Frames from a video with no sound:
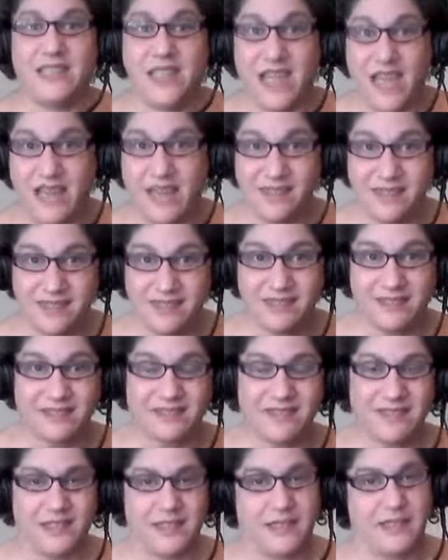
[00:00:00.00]

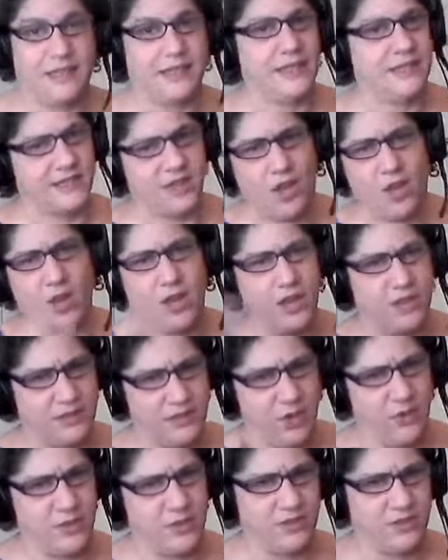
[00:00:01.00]
and
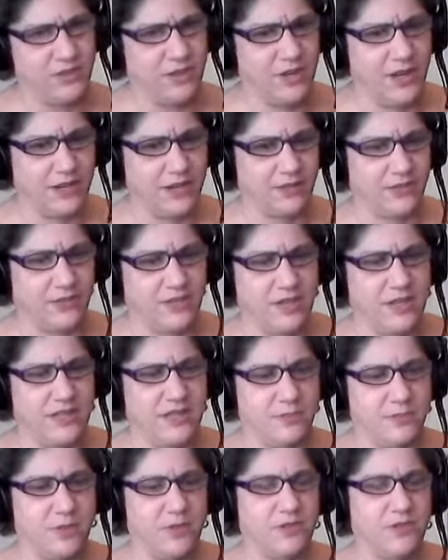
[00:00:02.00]
it's always a good
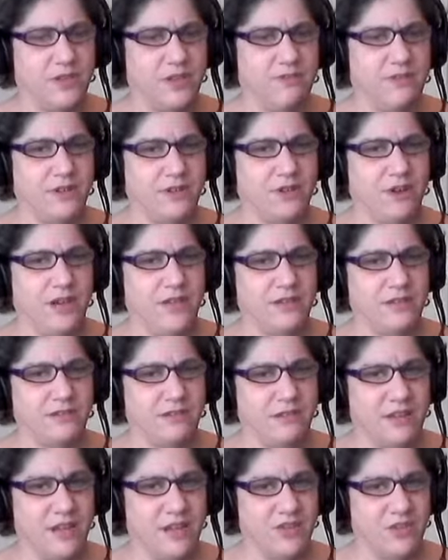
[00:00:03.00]
exercise to put yourself in your ideal
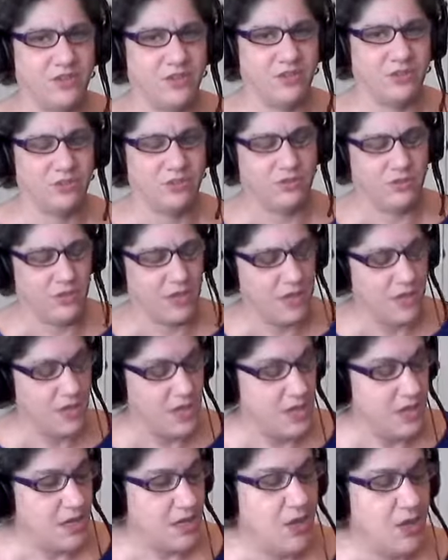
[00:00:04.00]
client's shoes.
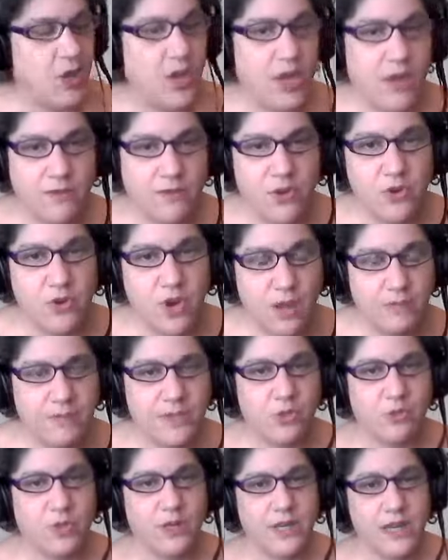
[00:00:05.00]
If you come
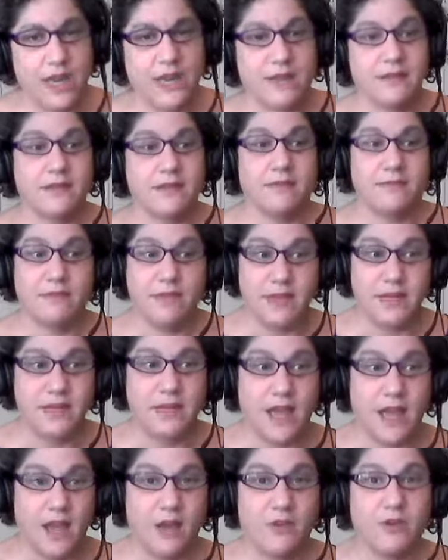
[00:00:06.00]
to a yes, then
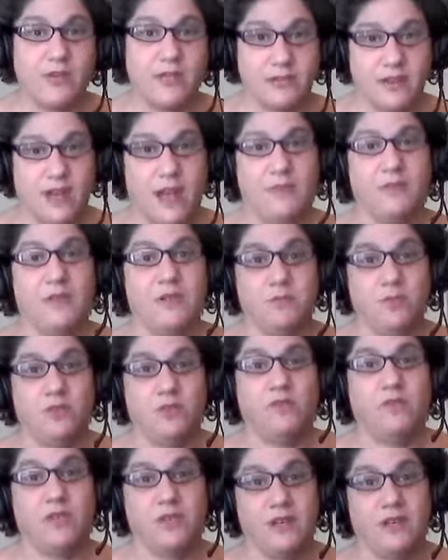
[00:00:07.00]
now it's time to
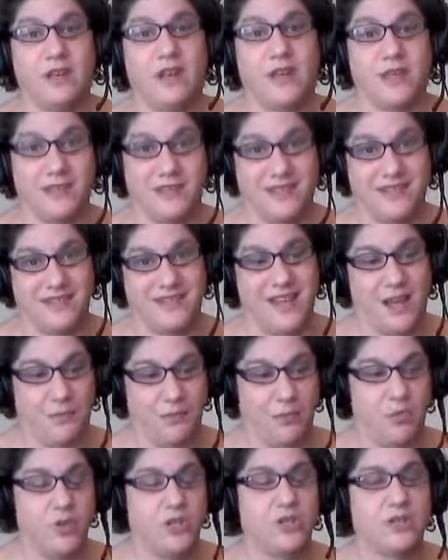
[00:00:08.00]
move to the next step,
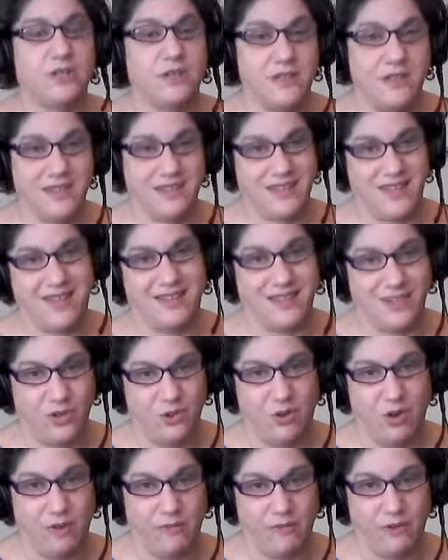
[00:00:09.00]
which is to test
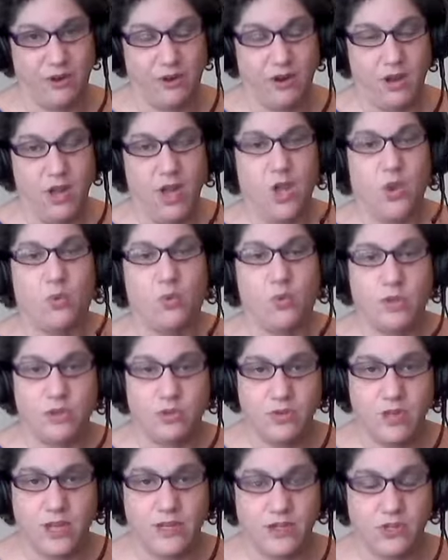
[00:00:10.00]
your offer. When
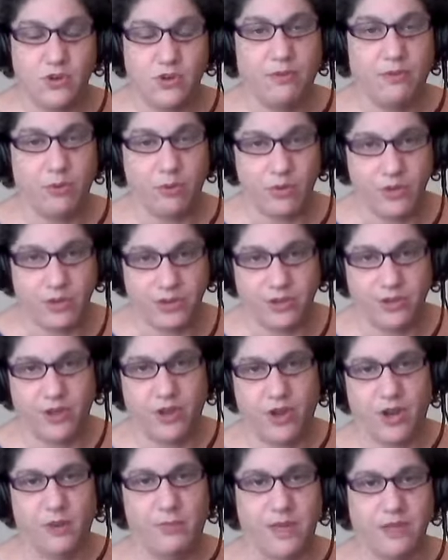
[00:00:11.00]
you test your offer, which I'll
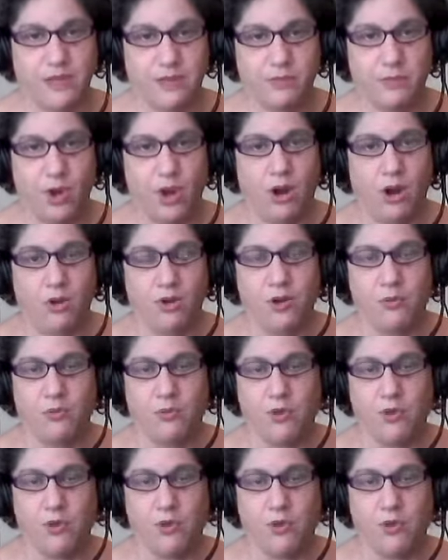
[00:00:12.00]
talk about tomorrow, your